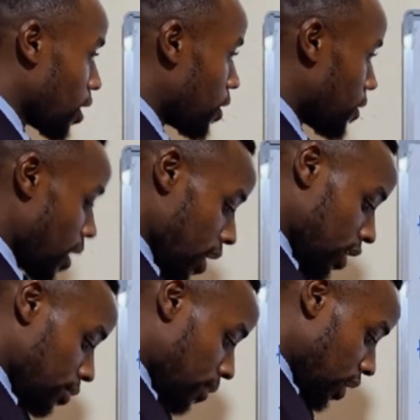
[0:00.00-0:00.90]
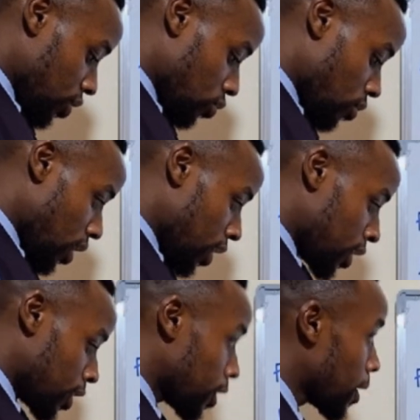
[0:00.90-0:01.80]
All right, plus
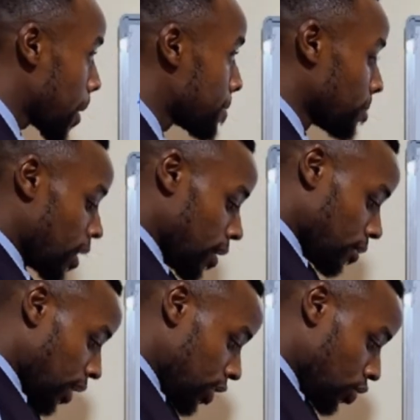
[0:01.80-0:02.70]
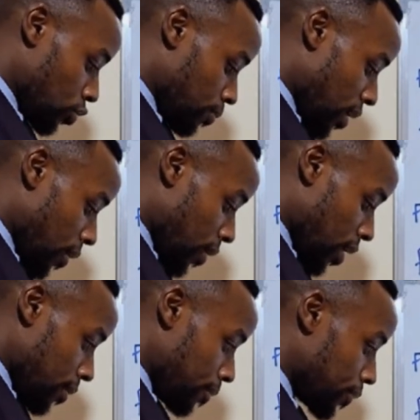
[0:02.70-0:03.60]
1 raised to
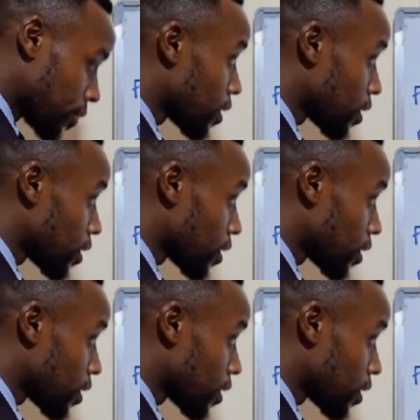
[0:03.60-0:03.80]
power